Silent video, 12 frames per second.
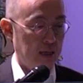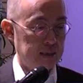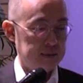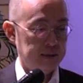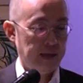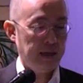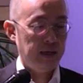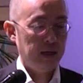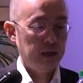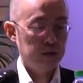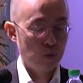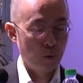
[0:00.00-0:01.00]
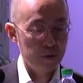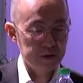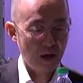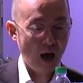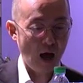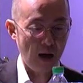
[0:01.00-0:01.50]
as a
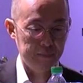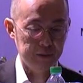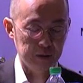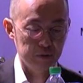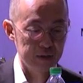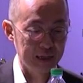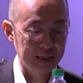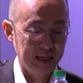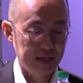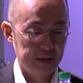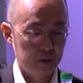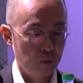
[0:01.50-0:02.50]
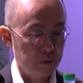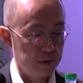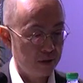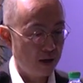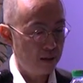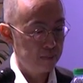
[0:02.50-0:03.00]
tourist hub, increasingly as a
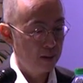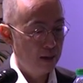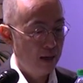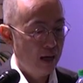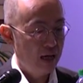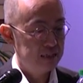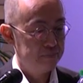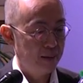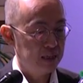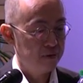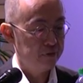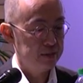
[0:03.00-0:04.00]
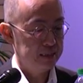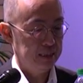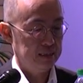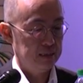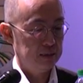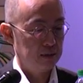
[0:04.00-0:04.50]
tourist hub, has
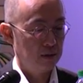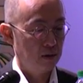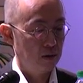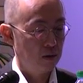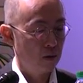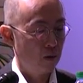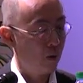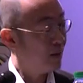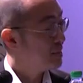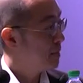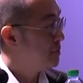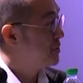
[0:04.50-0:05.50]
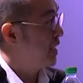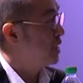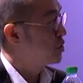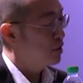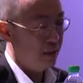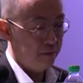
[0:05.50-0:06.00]
benefited
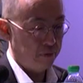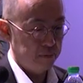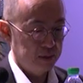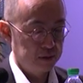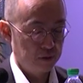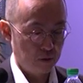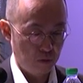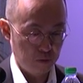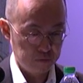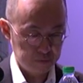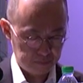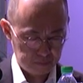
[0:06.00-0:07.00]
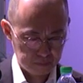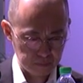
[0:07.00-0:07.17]
substantially from this growth.